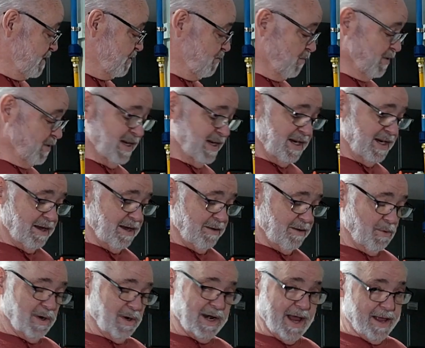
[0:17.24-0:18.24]
We did
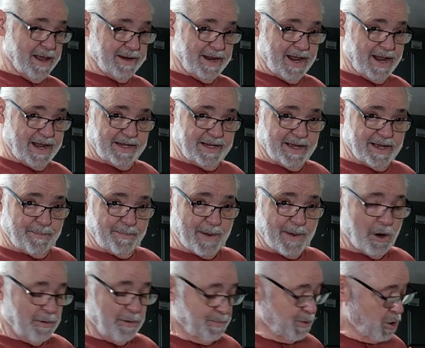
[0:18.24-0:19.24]
one on a
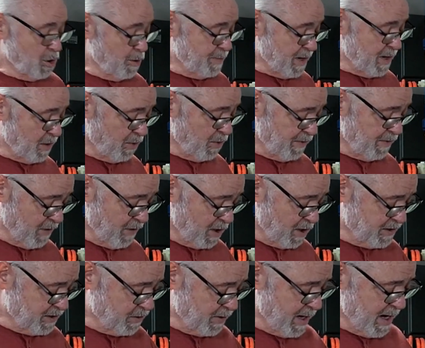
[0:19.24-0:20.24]
power probe, and we've
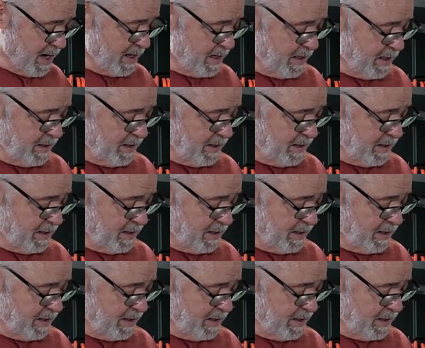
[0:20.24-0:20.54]
also got a